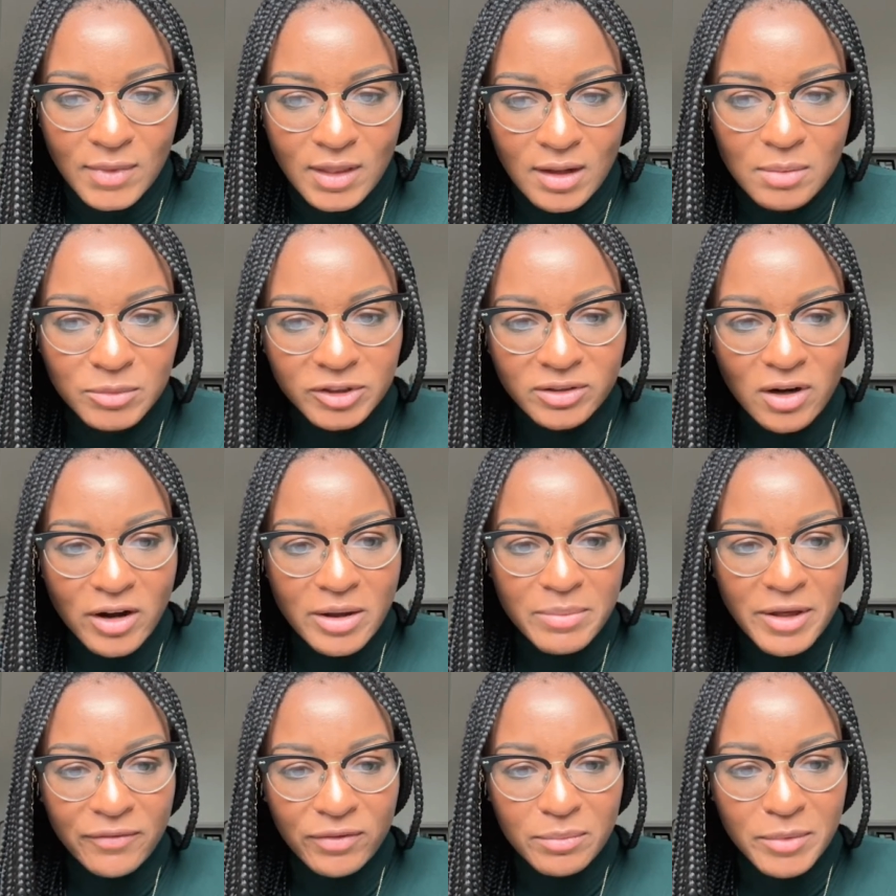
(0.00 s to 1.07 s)
I'm sorry, I'm
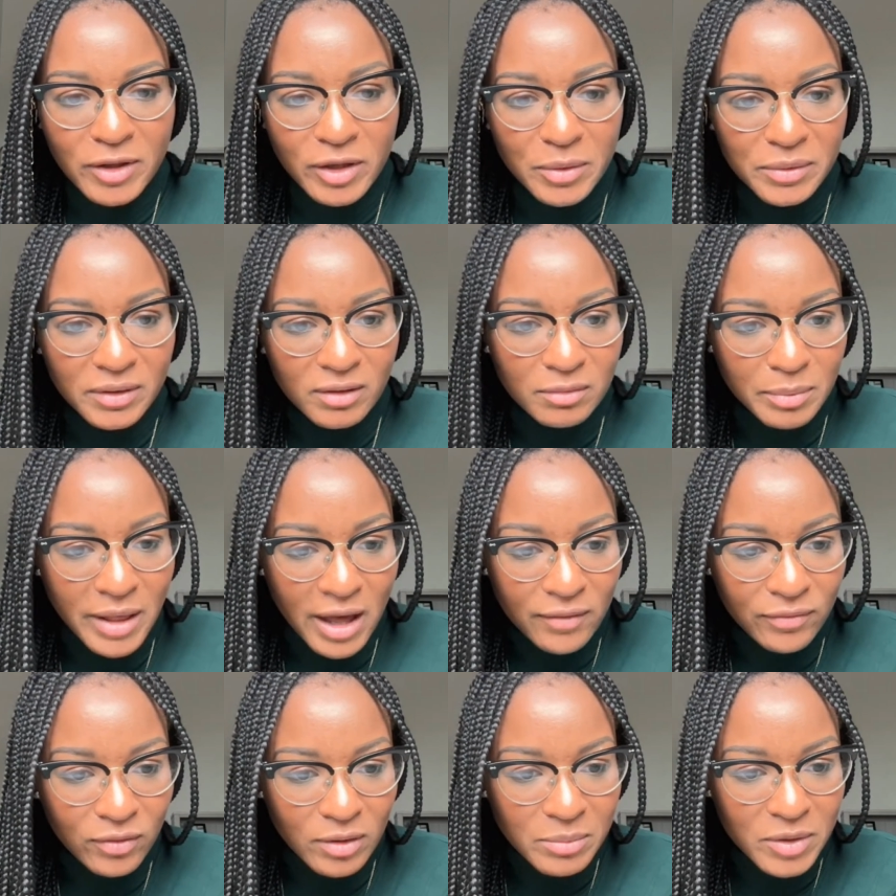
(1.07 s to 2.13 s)
not familiar with this
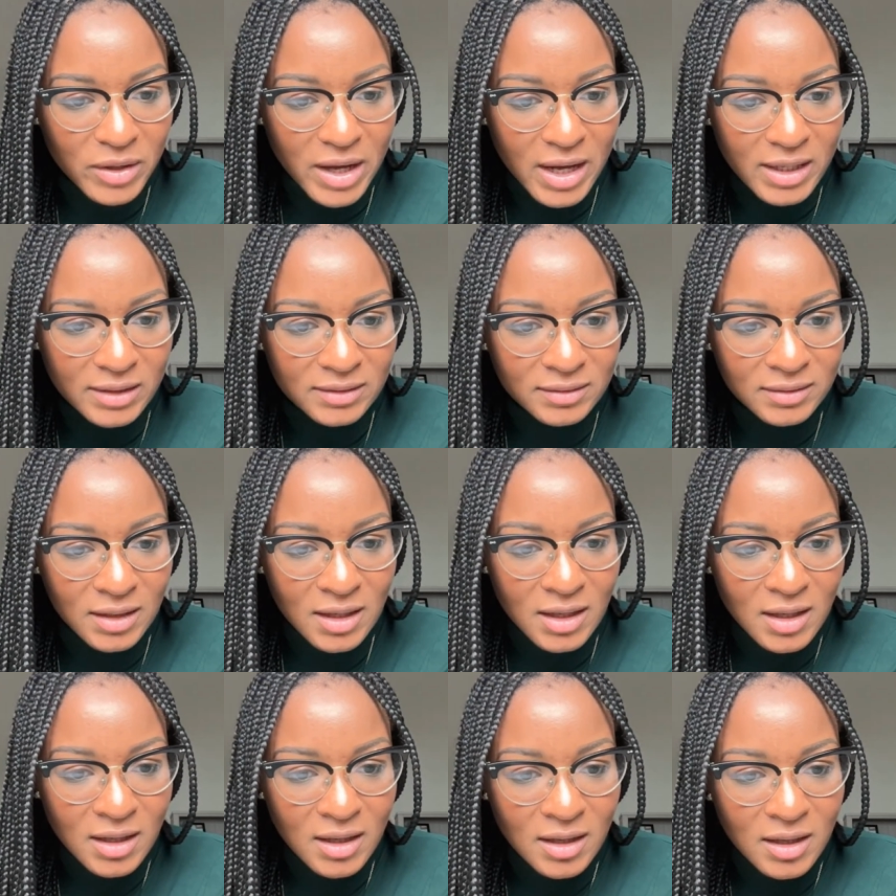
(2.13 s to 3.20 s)
platform, you guys.
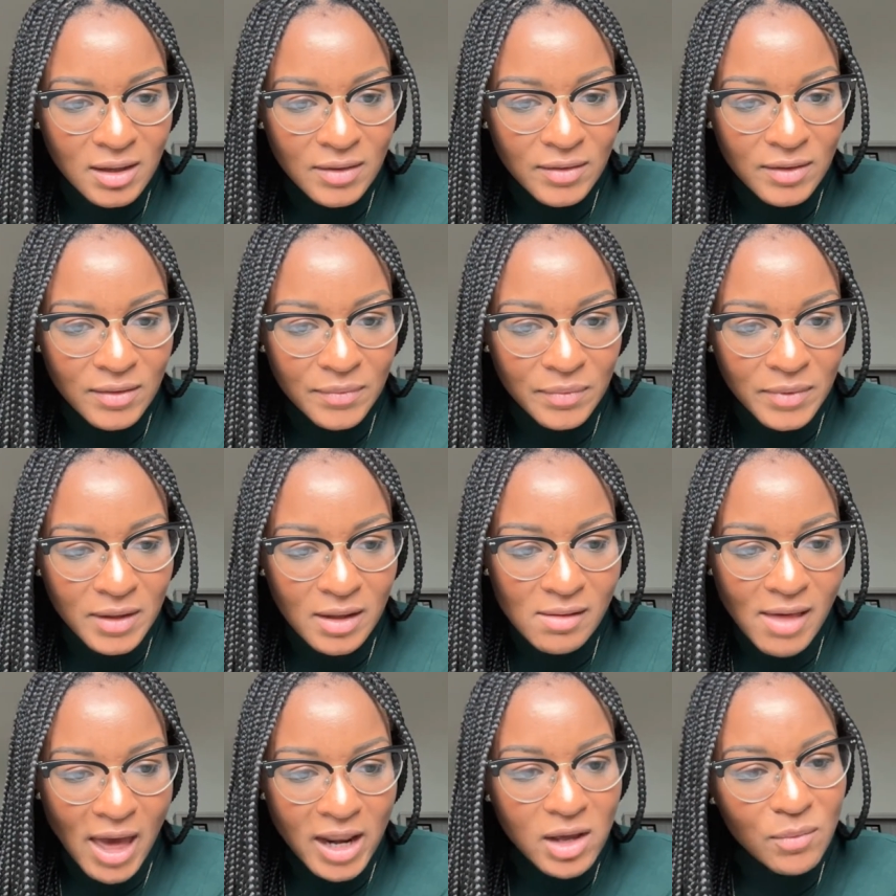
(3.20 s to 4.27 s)
Is
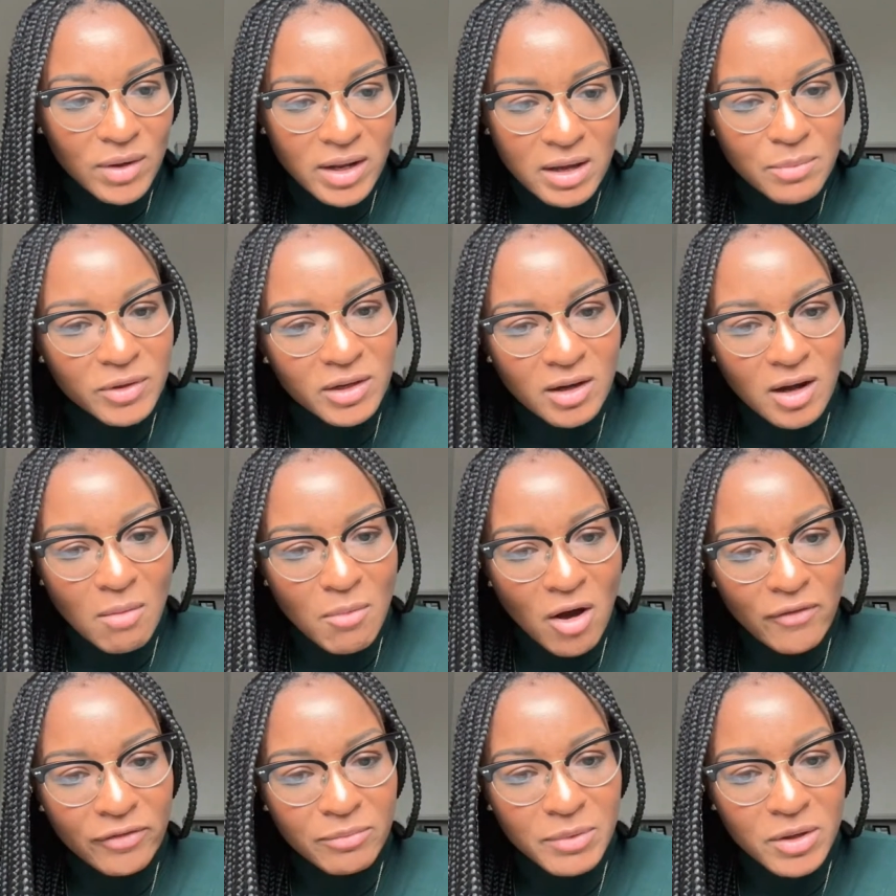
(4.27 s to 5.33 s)
anyone able to come
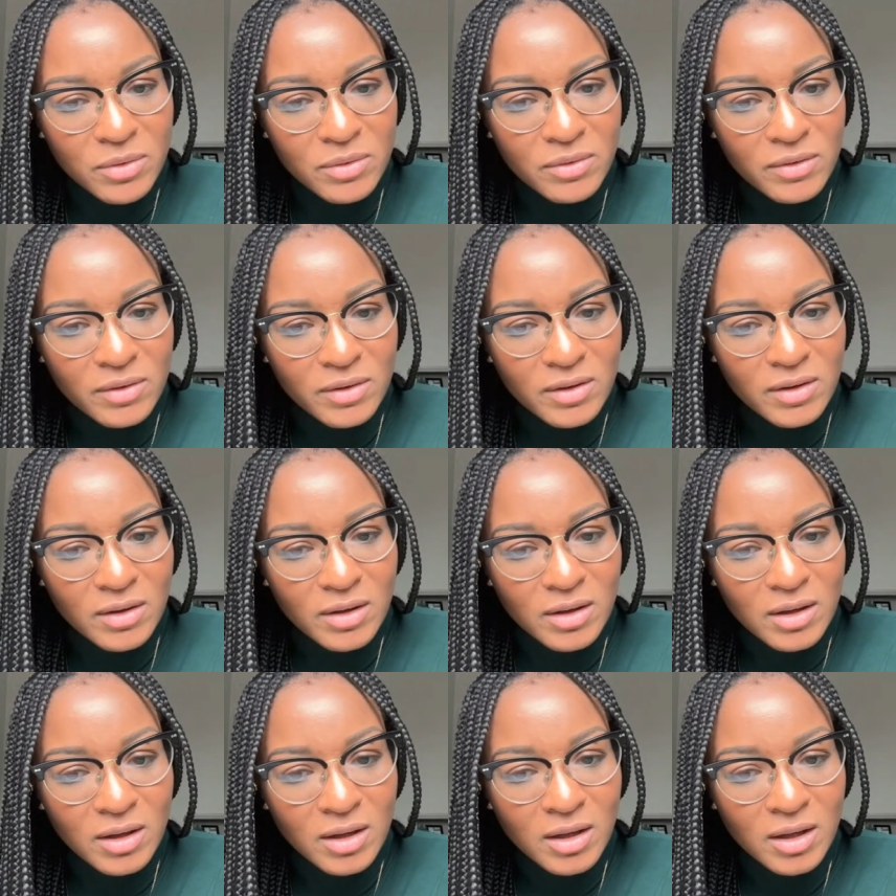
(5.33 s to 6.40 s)
off mute
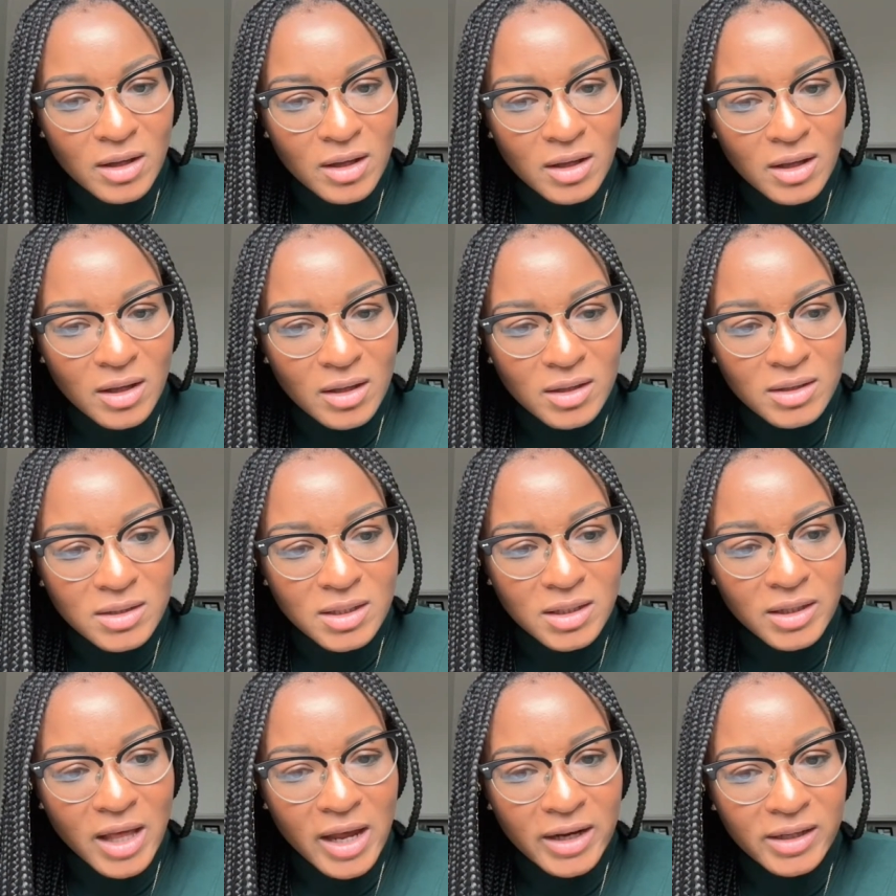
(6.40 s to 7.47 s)
to
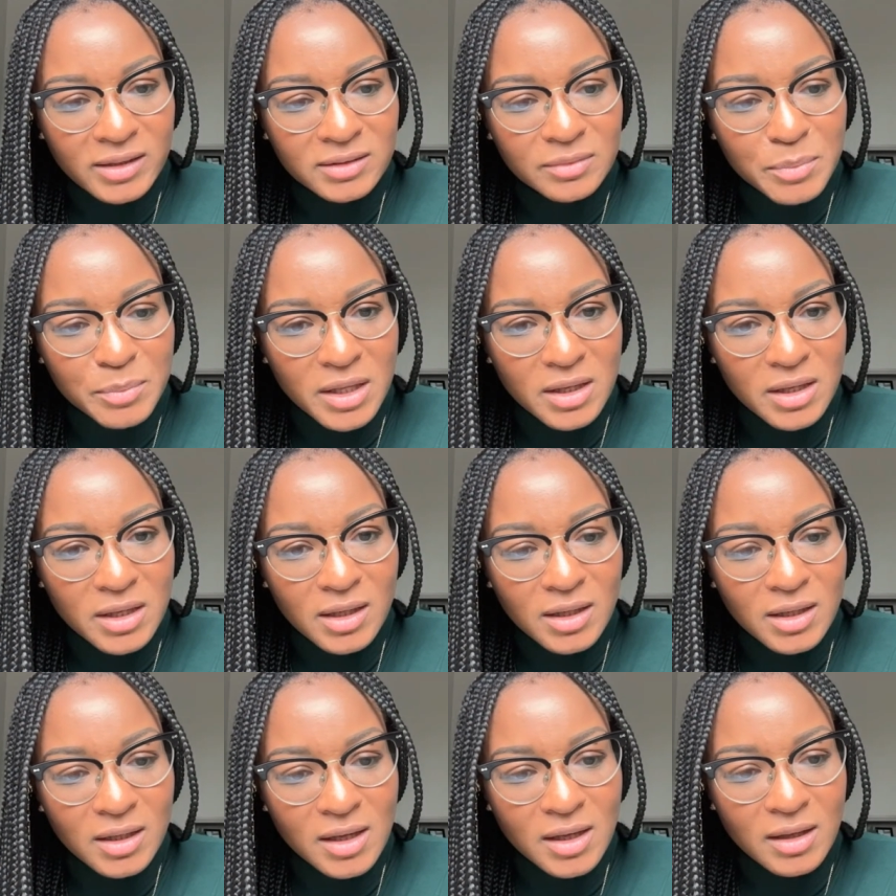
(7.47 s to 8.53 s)
like
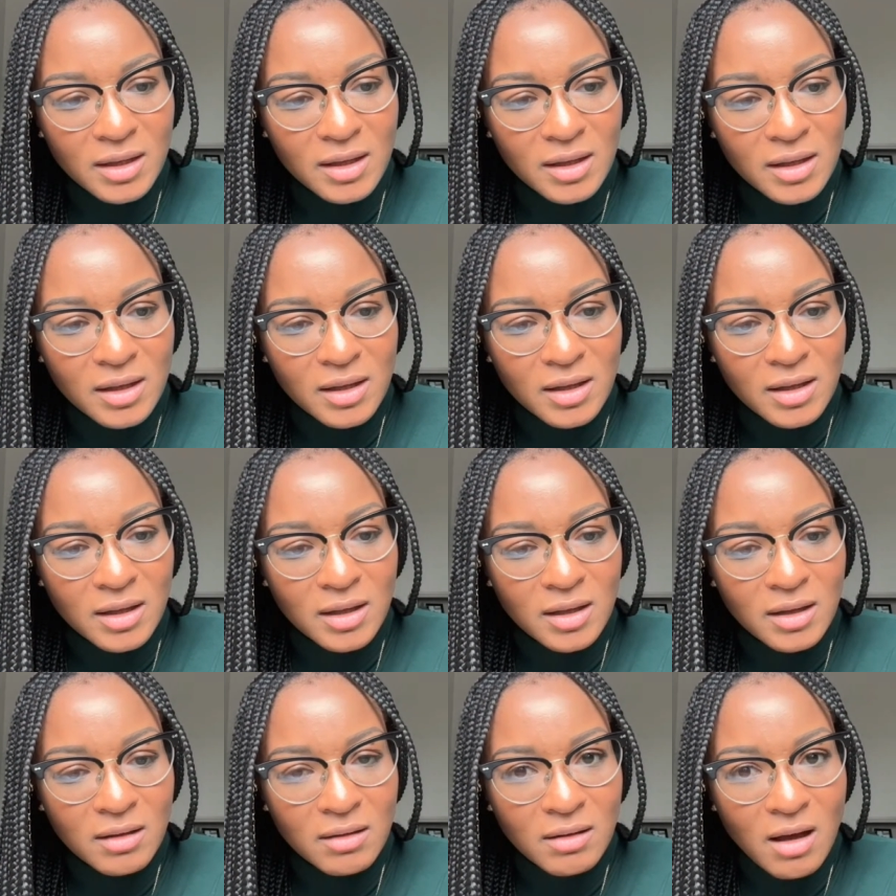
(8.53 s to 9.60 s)
speak?
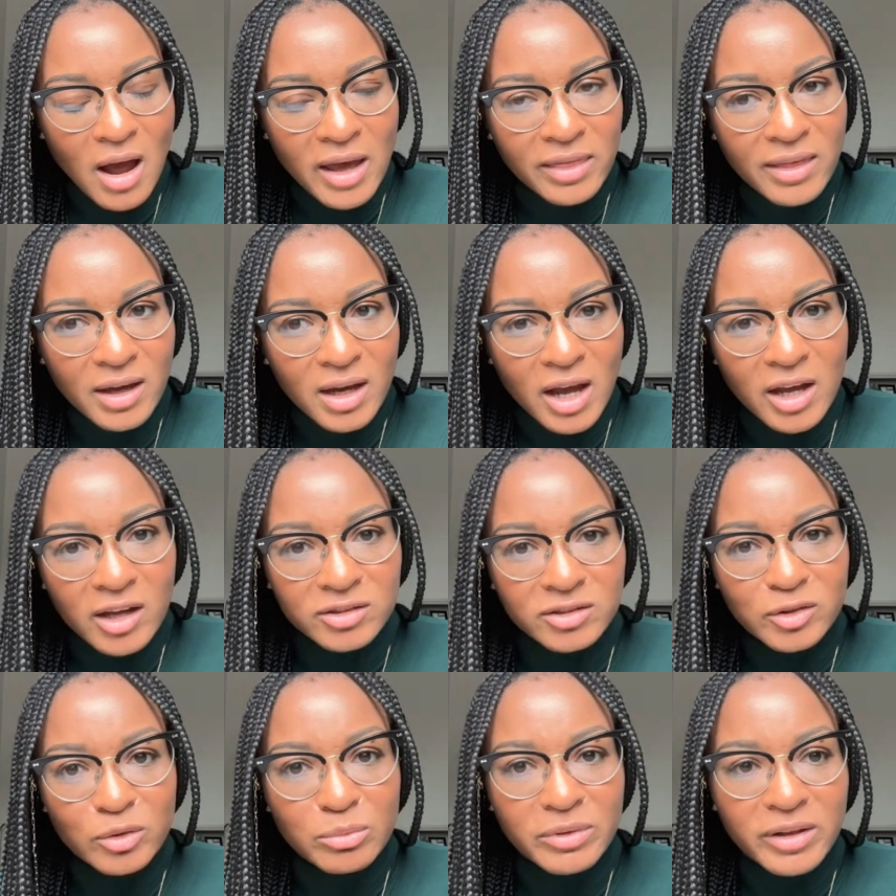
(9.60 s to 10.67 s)
I think I
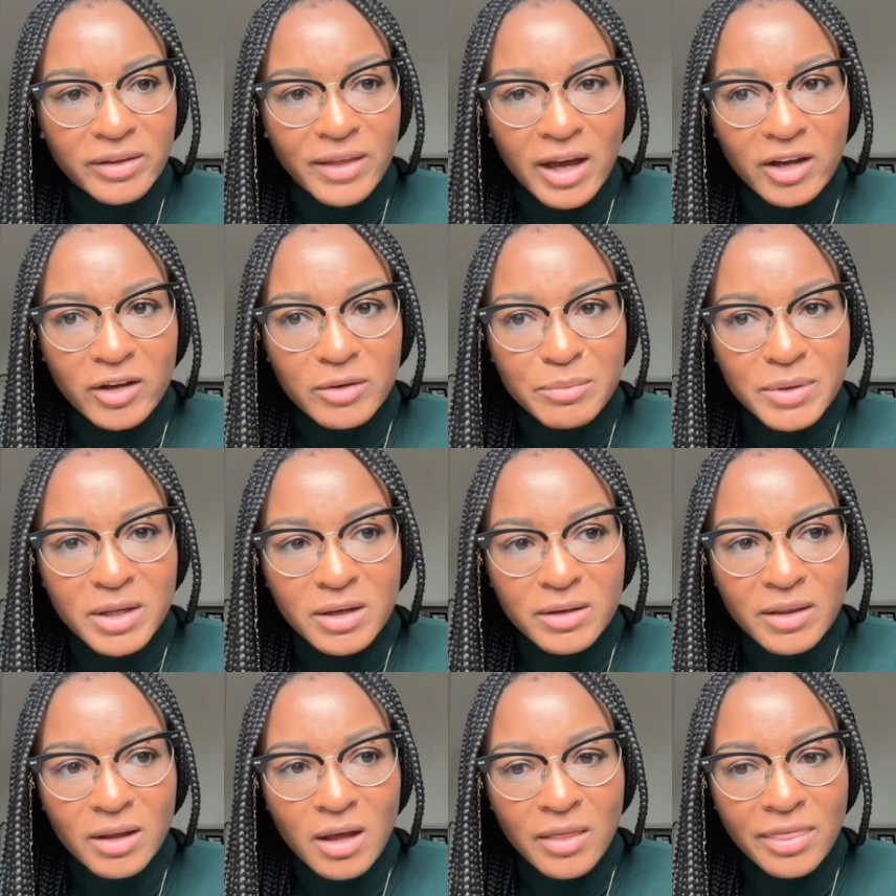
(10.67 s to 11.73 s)
assumed that that could
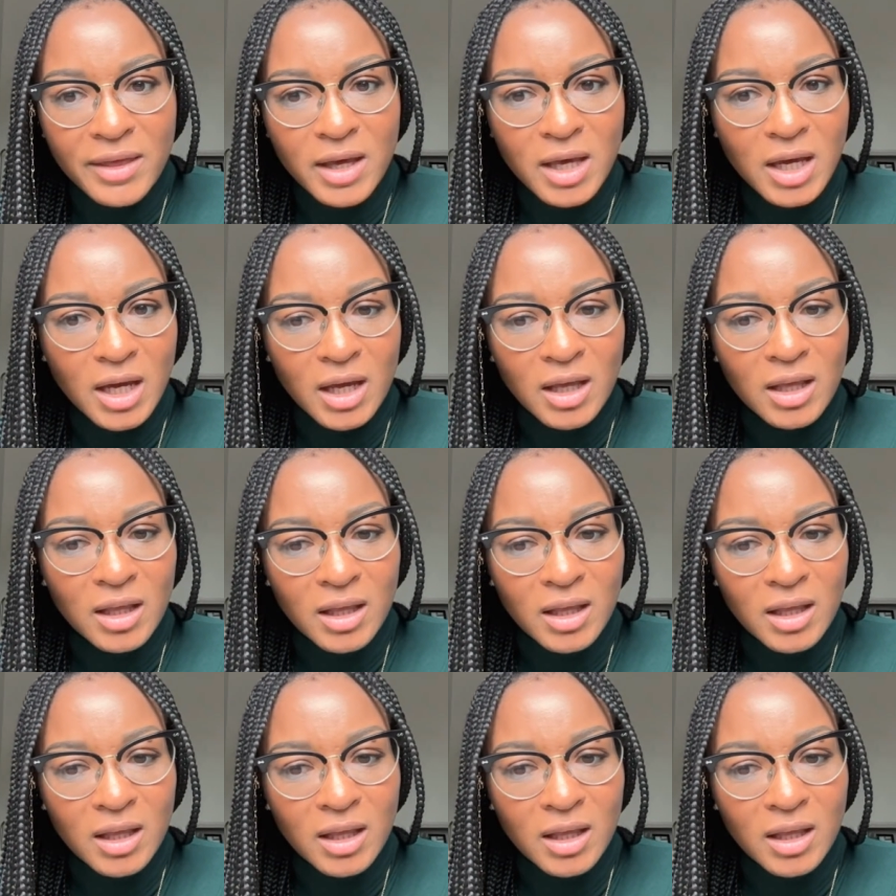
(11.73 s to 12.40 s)
be a thing.